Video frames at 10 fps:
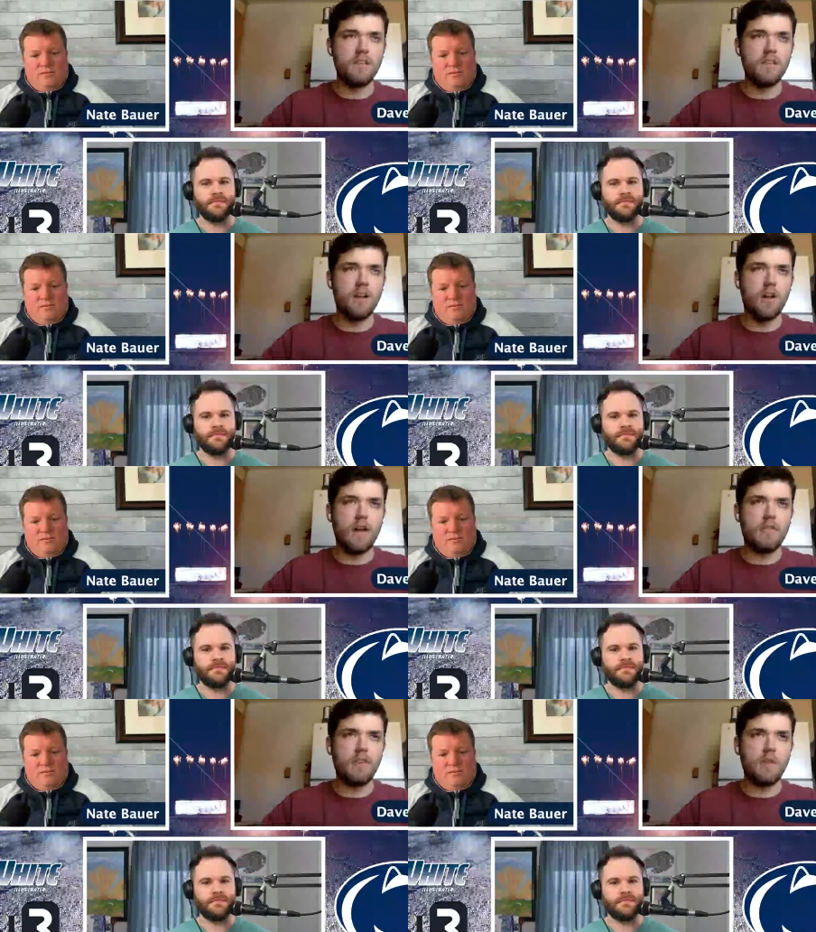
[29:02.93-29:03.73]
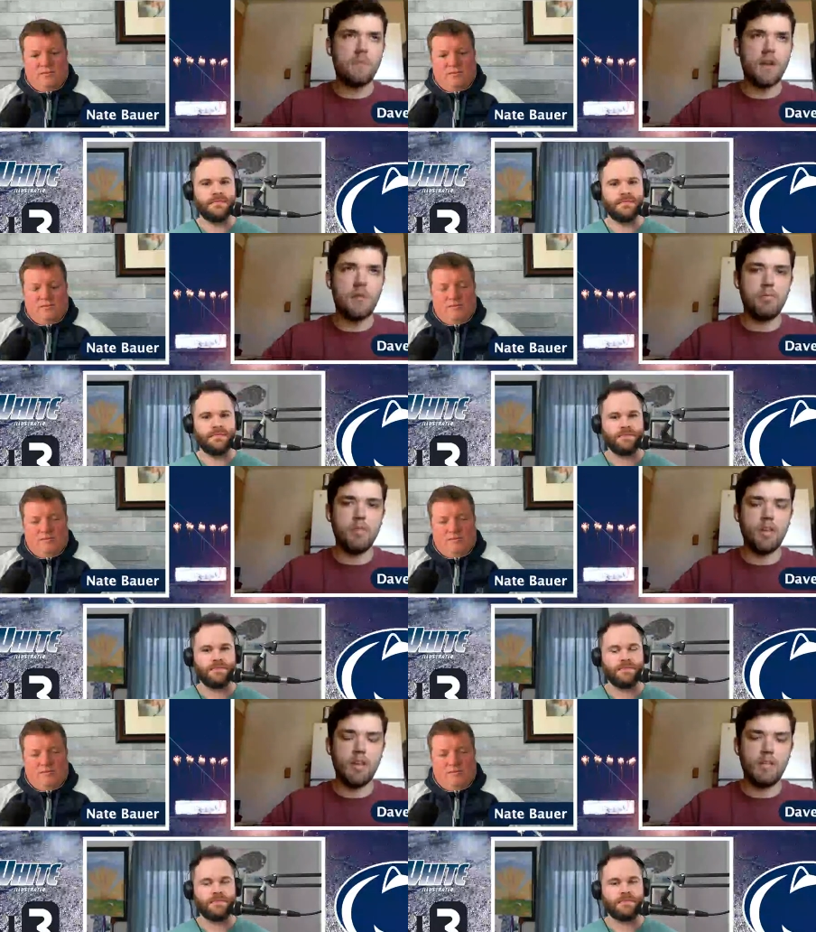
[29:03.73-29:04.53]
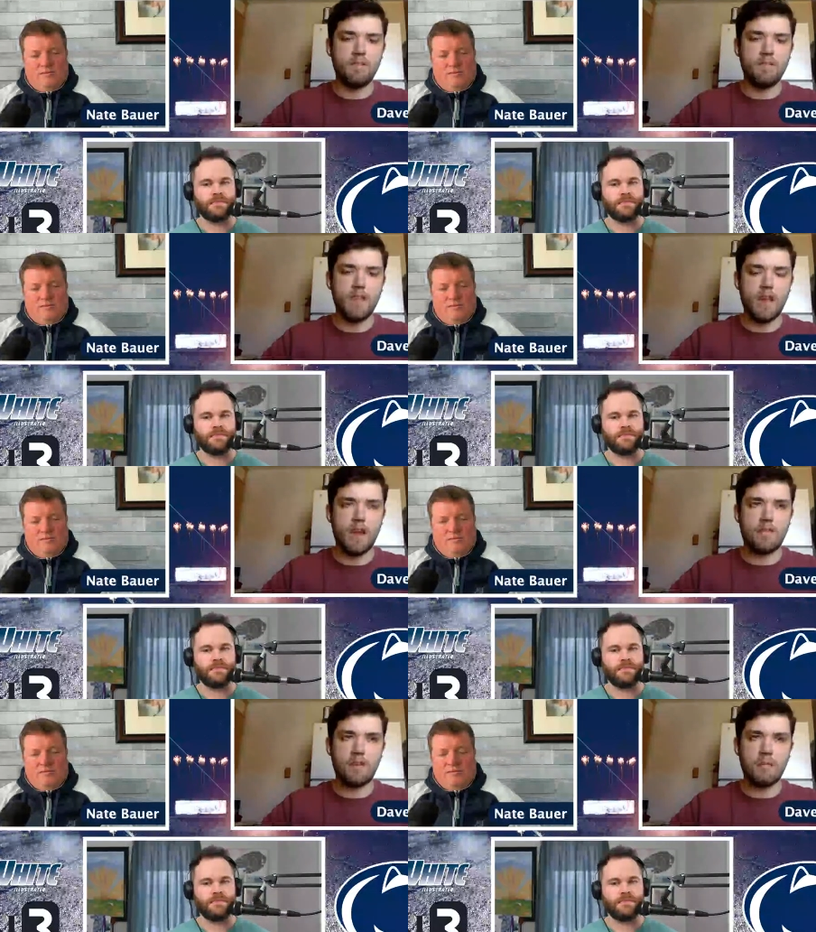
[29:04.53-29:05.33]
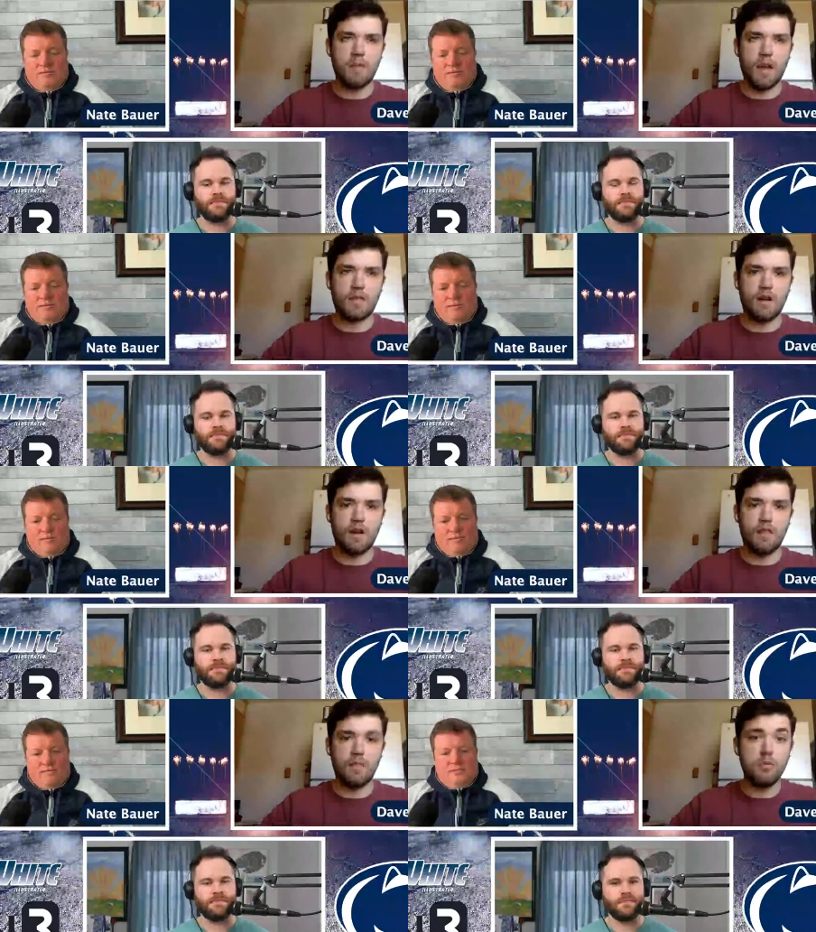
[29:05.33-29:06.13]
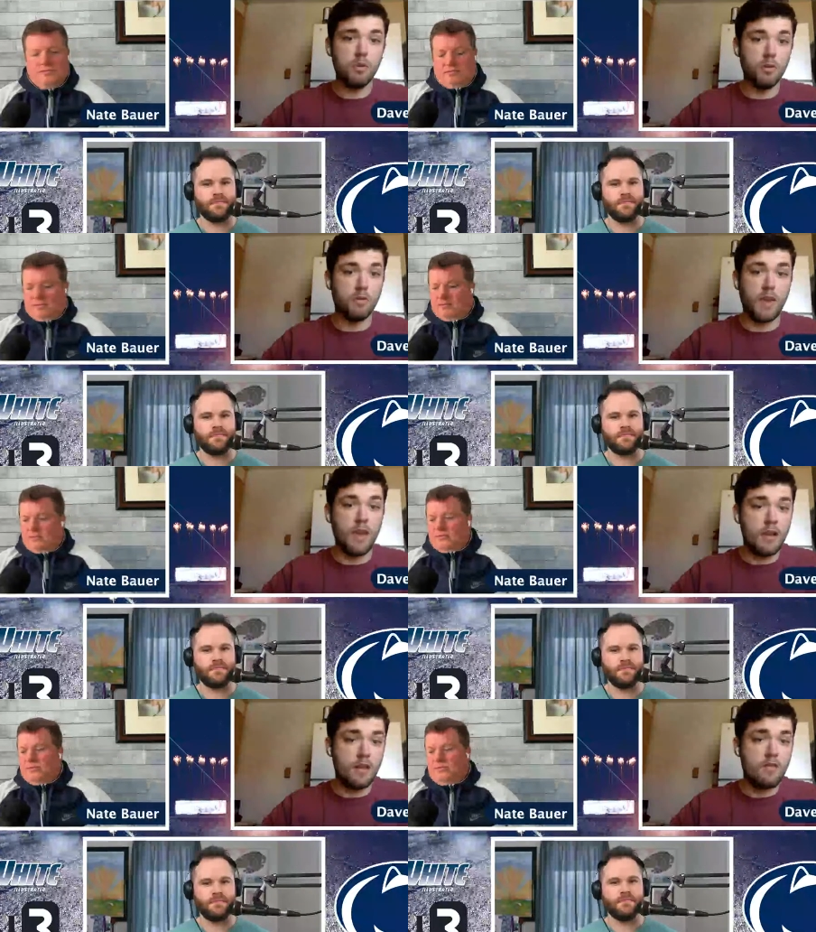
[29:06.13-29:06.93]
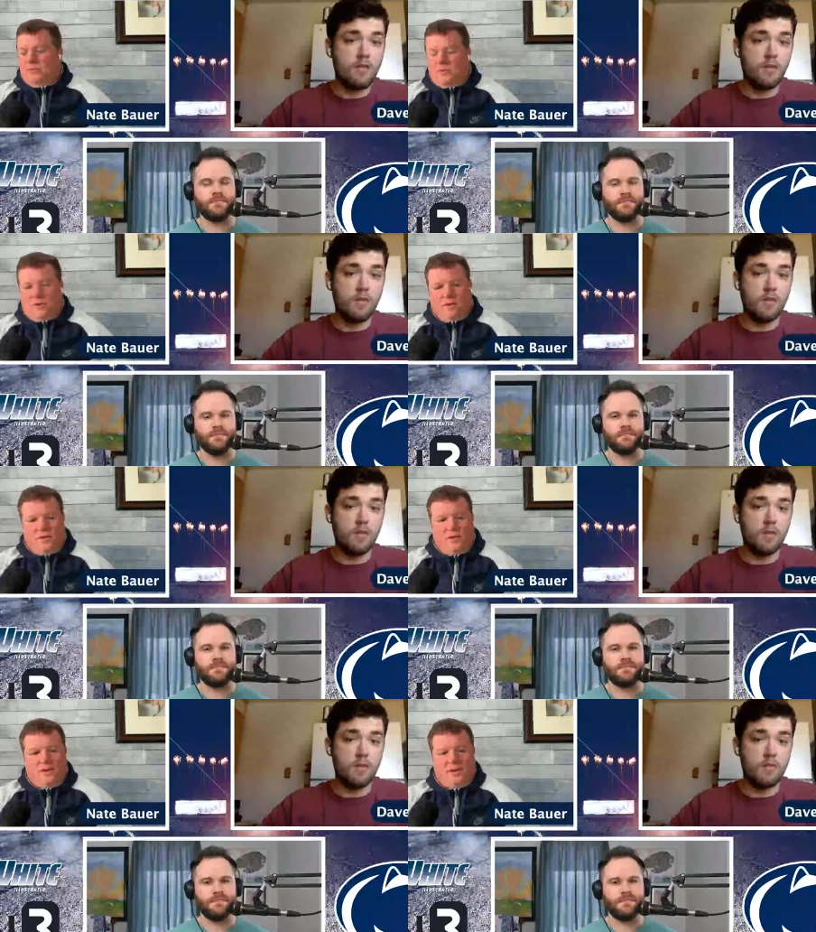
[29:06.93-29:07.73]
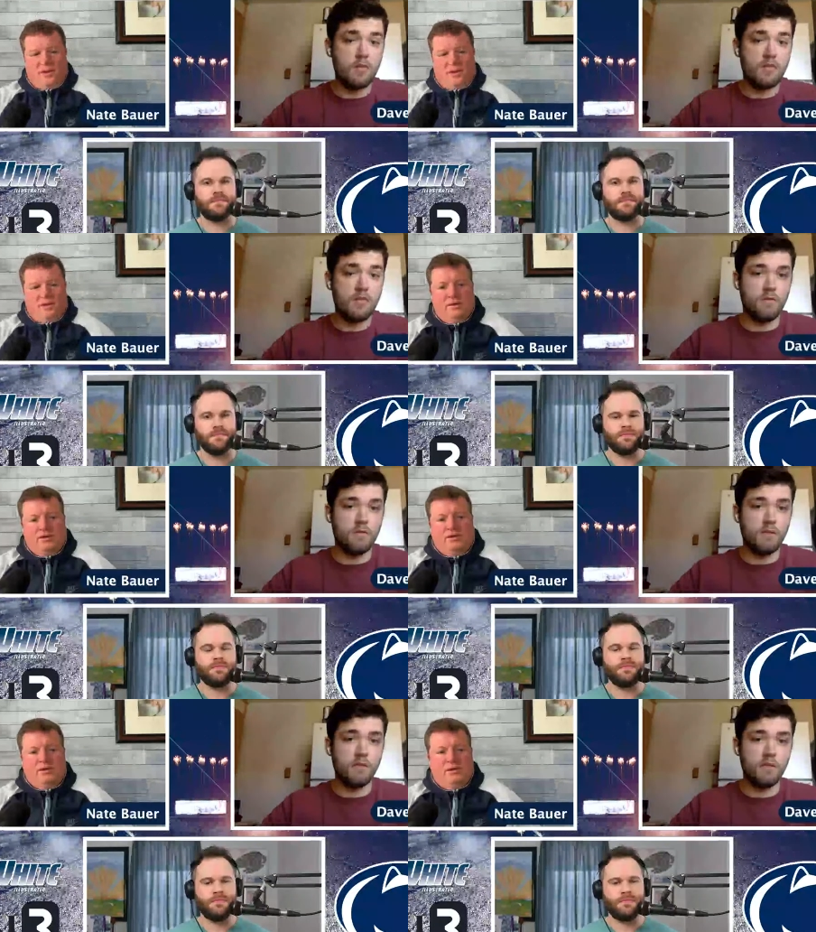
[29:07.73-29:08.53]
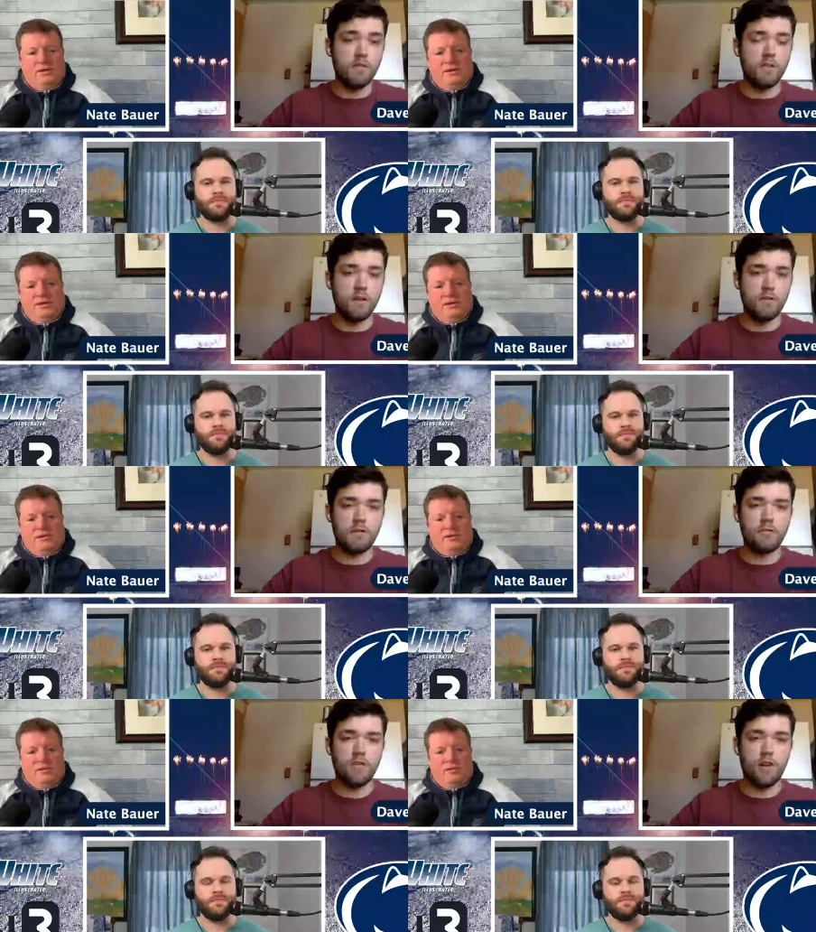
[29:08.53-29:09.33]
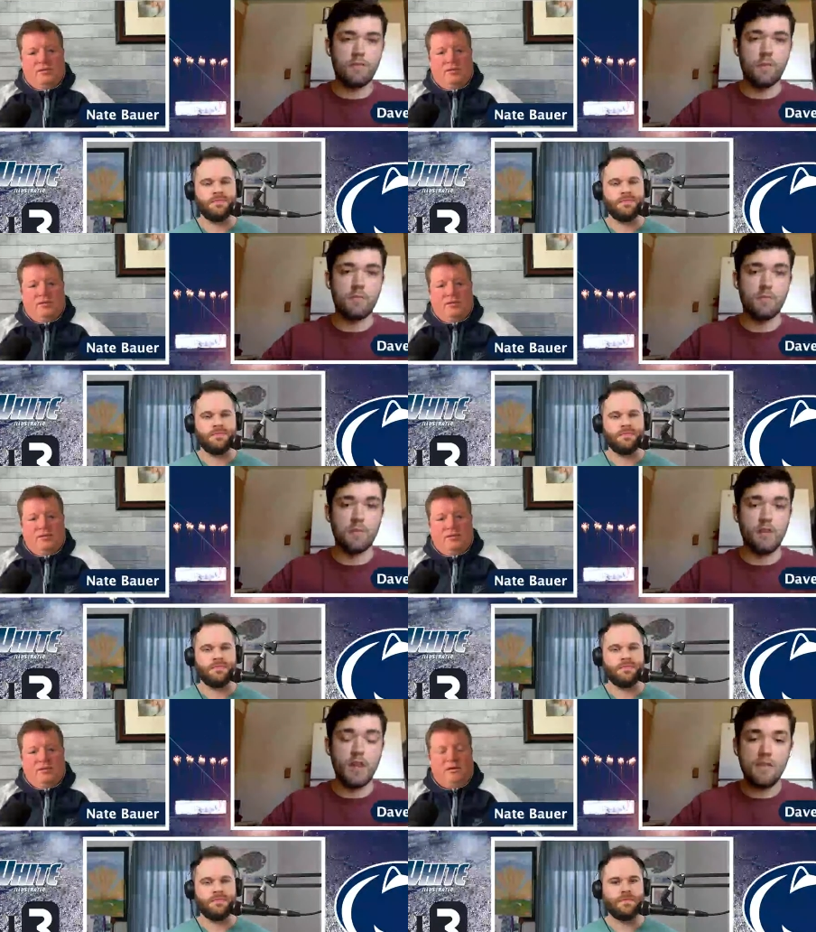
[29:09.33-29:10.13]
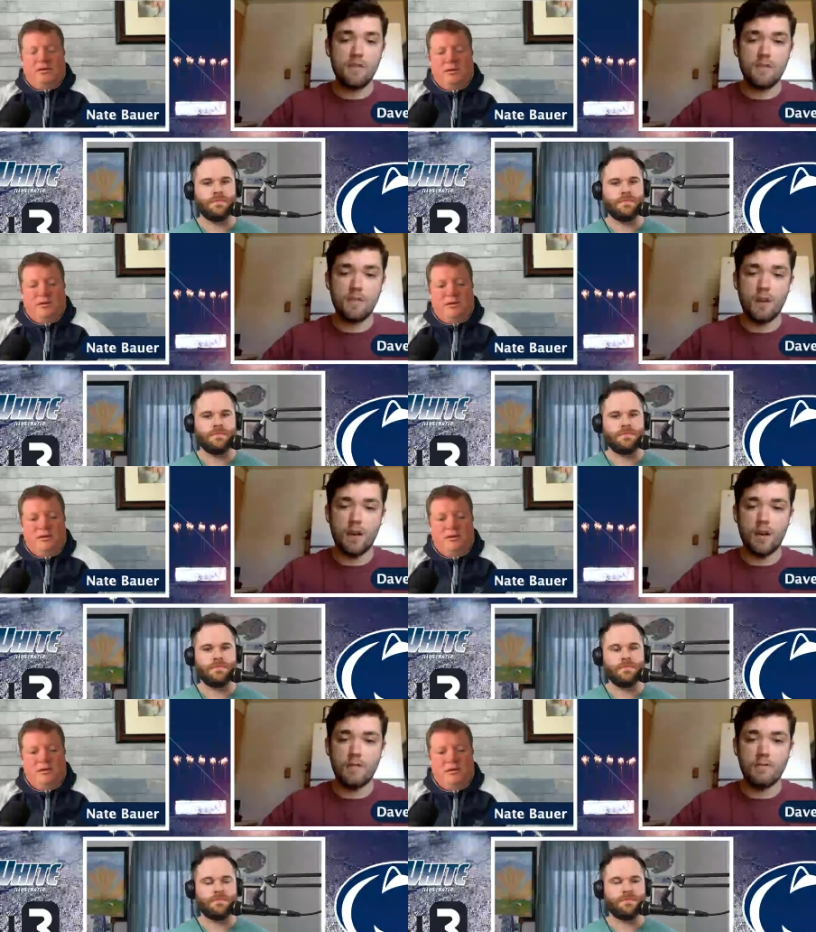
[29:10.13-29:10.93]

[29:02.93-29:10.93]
Speaker 1: you know, I think it probably has an impact on the pool of candidates you can use to you, you know you can draw from to replace uh,